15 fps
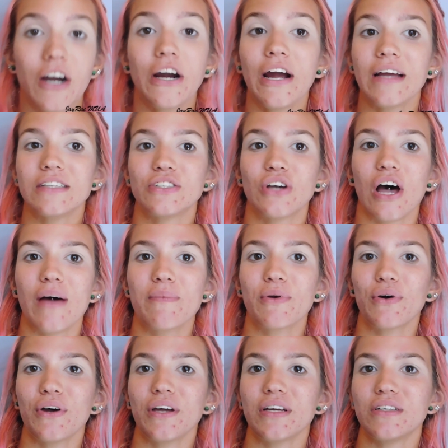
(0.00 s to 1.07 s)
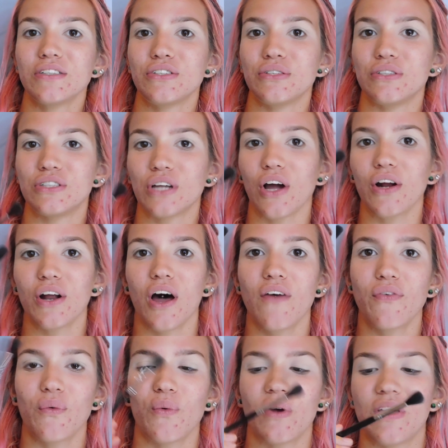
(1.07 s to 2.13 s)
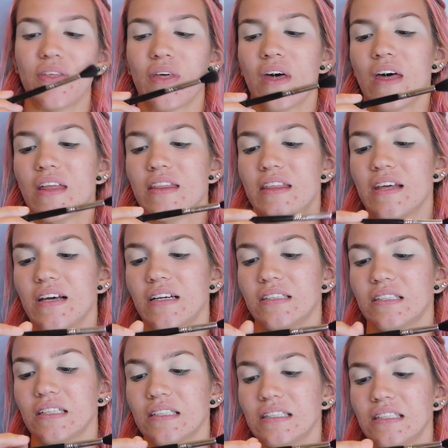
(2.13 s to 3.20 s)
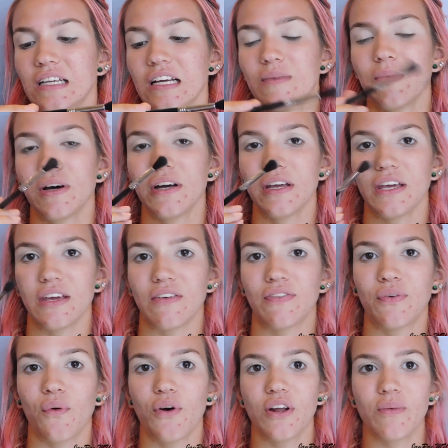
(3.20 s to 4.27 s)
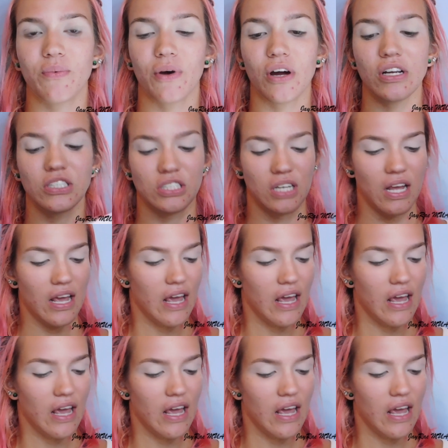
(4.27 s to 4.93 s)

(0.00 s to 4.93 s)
Alright, so I'm going to start off with this Sigma E forty brush,